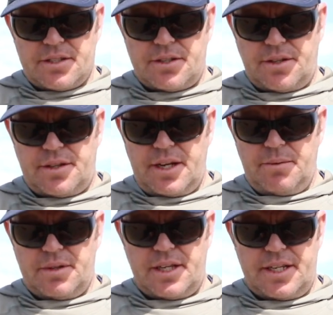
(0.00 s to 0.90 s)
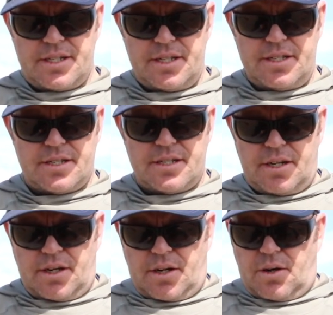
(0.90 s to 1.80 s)
So the thing with this is,
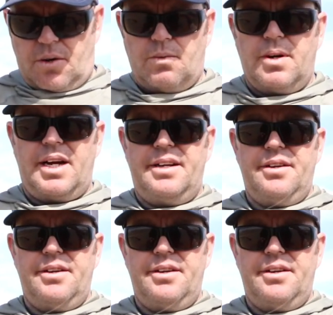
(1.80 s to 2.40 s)
what I